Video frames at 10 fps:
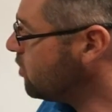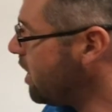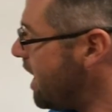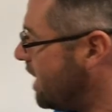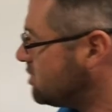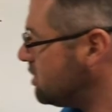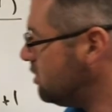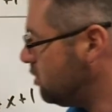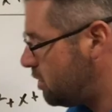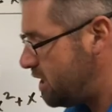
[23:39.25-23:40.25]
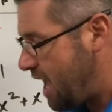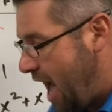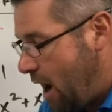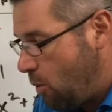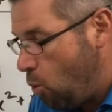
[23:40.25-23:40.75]
we're not actually looking
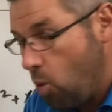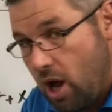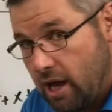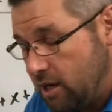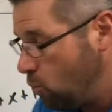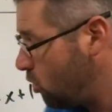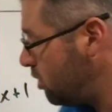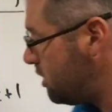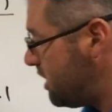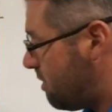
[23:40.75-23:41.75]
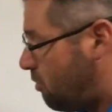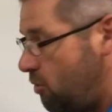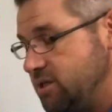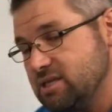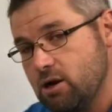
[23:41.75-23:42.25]
at 1. We're looking at
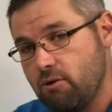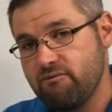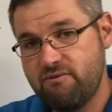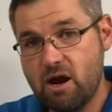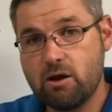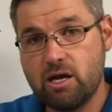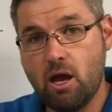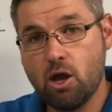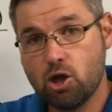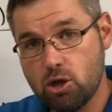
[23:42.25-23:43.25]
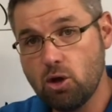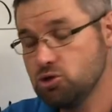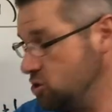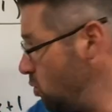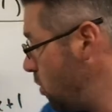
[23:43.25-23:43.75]
points that are very
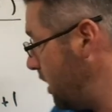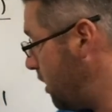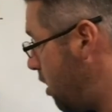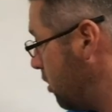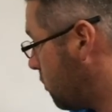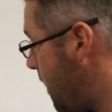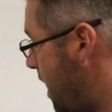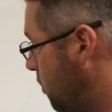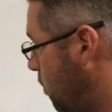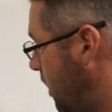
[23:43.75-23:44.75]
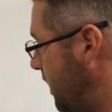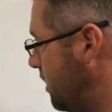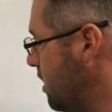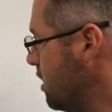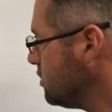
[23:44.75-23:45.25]
close to 1, all around 1.
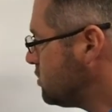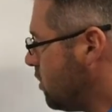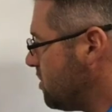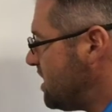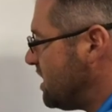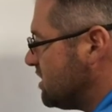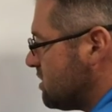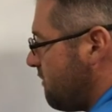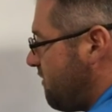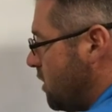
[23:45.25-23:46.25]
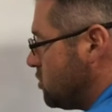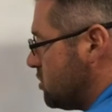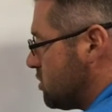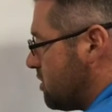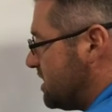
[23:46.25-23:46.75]
So these
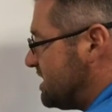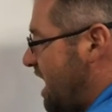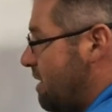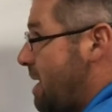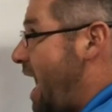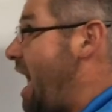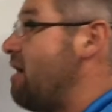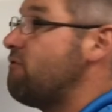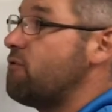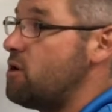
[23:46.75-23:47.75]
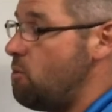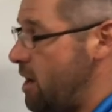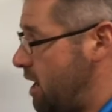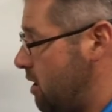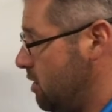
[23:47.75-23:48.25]
functions are the same
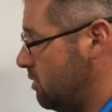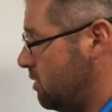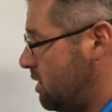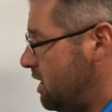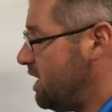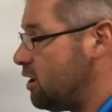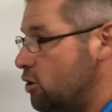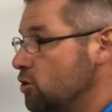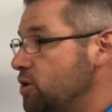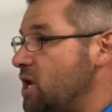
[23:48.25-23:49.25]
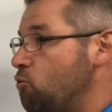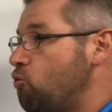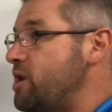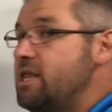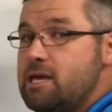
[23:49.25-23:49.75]
everywhere, including
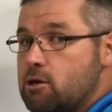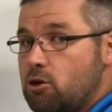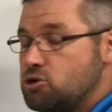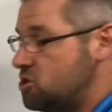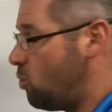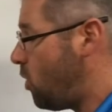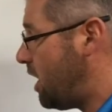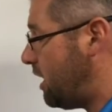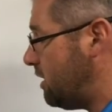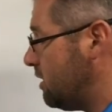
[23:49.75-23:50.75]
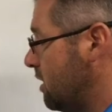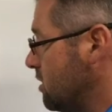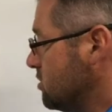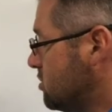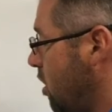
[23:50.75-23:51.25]
really close to 1.
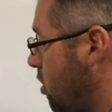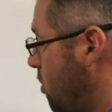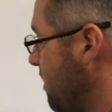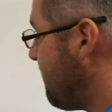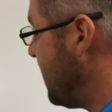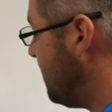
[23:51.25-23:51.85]
So if I